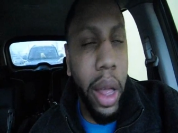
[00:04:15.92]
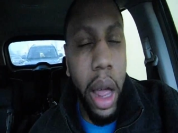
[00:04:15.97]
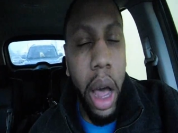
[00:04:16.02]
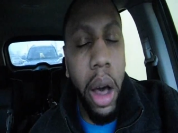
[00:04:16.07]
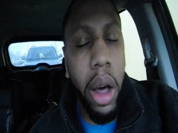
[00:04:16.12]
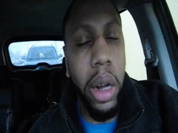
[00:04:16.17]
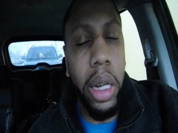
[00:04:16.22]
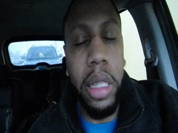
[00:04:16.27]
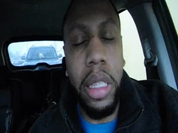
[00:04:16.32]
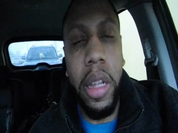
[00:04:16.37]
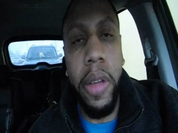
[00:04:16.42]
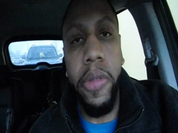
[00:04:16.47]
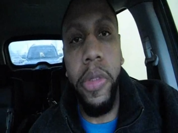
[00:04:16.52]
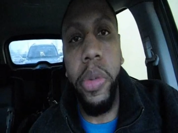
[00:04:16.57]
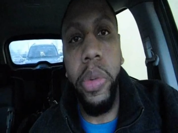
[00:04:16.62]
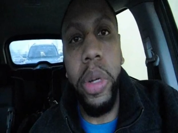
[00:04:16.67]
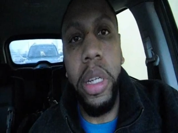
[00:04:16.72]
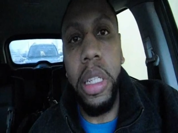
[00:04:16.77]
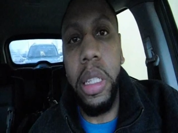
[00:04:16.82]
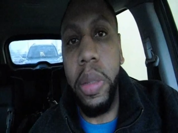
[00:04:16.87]
all these
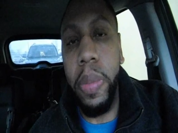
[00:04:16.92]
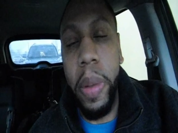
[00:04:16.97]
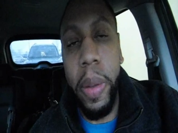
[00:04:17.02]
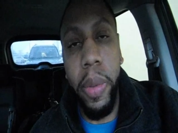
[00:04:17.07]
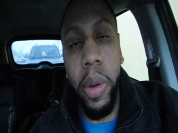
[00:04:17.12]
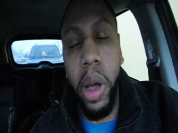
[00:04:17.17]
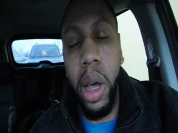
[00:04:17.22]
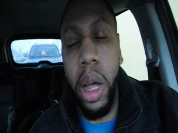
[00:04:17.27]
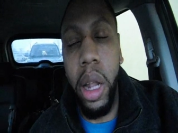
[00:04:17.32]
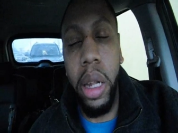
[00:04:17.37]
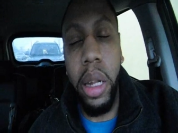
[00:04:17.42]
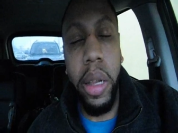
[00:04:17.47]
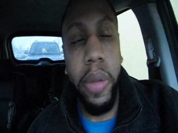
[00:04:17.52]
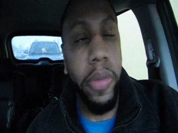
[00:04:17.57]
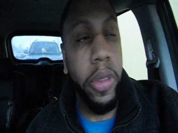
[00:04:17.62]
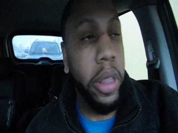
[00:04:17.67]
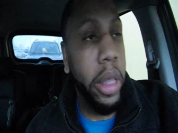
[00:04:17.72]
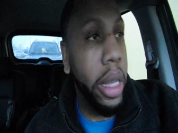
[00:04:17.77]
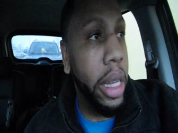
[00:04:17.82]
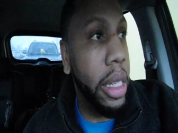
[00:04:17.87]
different regions, people call
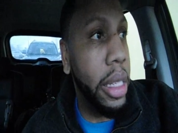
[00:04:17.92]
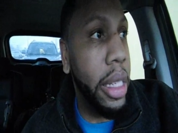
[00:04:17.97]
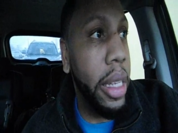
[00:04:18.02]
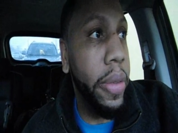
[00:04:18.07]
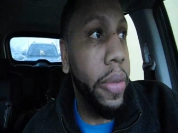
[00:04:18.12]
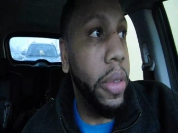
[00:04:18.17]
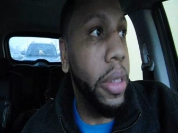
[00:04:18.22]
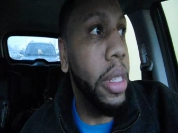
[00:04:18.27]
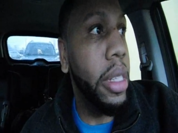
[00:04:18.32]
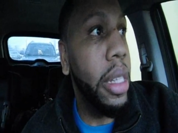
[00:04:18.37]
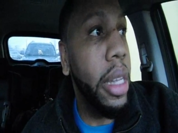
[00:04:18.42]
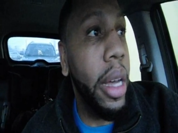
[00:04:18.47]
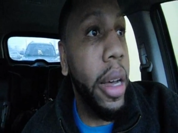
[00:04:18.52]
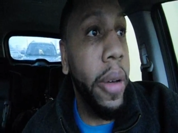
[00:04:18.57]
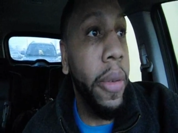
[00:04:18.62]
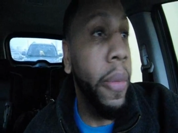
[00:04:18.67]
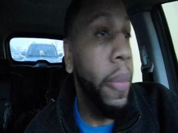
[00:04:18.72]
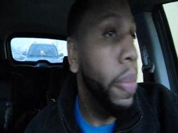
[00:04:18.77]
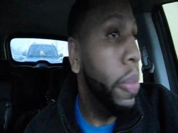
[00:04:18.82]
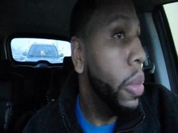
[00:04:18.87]
different things, different
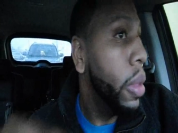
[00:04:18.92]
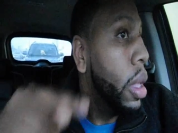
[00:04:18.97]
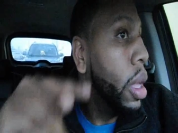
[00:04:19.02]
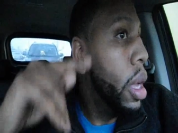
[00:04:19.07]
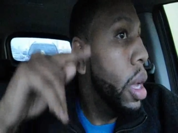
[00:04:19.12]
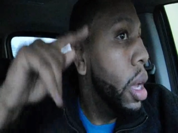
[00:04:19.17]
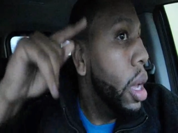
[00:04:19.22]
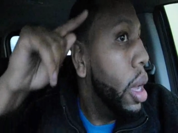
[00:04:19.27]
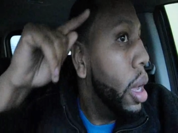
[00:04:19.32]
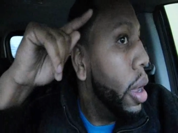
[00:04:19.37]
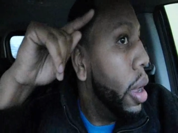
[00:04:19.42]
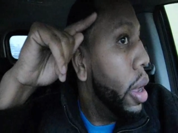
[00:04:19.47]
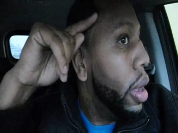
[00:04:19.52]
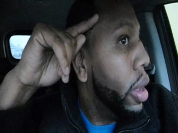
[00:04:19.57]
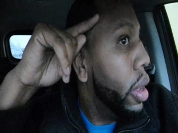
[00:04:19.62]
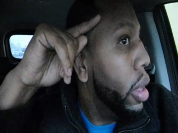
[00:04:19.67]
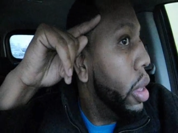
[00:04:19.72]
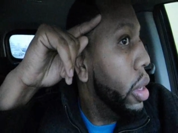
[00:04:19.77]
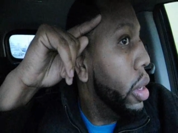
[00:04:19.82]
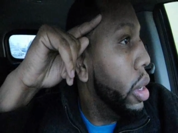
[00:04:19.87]
stuff.
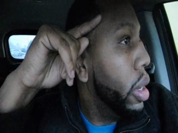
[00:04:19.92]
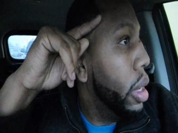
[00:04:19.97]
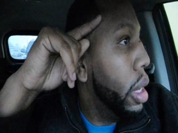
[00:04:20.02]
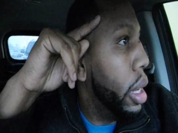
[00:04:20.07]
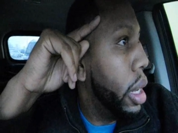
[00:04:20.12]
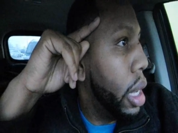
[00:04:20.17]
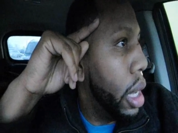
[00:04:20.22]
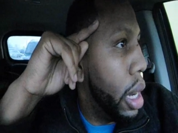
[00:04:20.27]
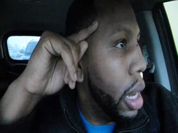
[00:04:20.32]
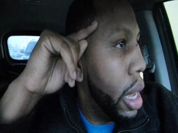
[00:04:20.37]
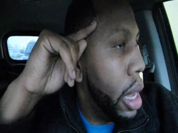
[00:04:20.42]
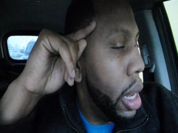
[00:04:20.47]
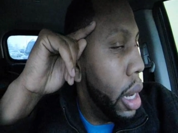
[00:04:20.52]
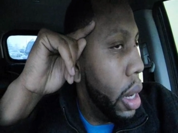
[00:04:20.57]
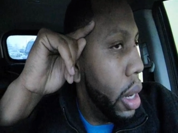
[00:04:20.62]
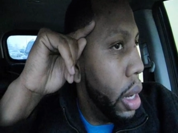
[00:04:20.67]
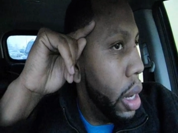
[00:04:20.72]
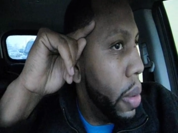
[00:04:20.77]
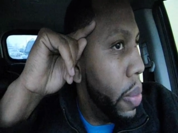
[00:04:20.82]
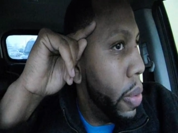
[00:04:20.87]
You're looking at
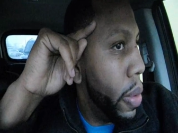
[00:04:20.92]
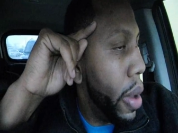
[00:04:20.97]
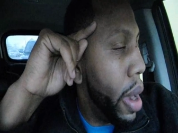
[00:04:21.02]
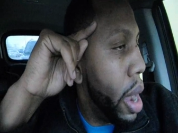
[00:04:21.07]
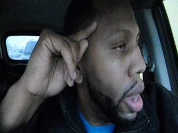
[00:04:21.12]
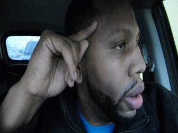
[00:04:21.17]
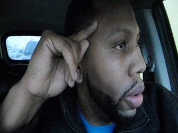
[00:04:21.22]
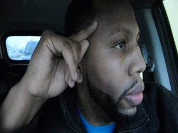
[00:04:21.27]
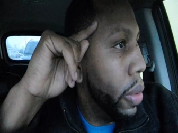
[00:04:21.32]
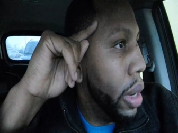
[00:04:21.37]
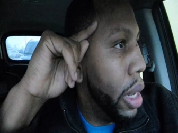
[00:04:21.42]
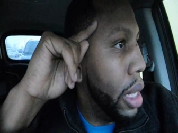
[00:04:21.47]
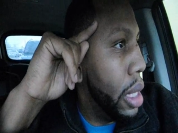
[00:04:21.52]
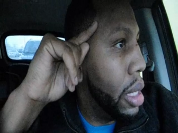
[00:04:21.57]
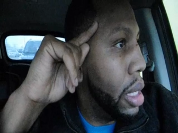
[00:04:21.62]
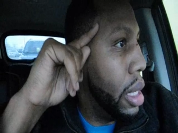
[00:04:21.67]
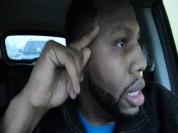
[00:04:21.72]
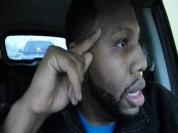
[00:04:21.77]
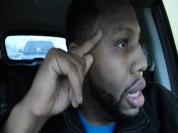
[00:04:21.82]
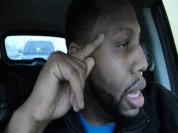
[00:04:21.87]
the parietal
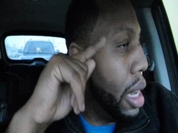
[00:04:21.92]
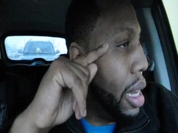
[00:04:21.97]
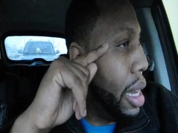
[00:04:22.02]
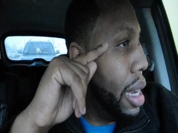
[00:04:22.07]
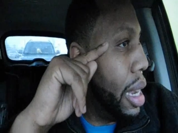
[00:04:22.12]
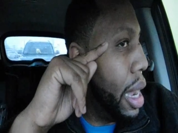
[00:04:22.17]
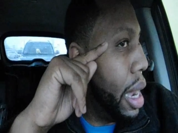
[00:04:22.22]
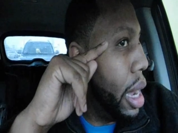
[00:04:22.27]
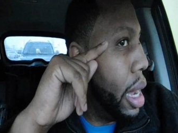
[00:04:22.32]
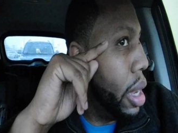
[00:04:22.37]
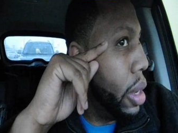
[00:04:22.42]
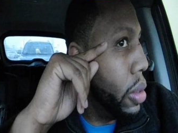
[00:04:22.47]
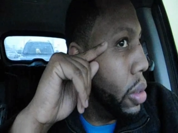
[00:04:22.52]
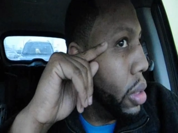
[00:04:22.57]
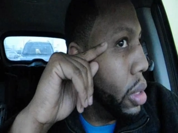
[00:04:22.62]
ridge and down.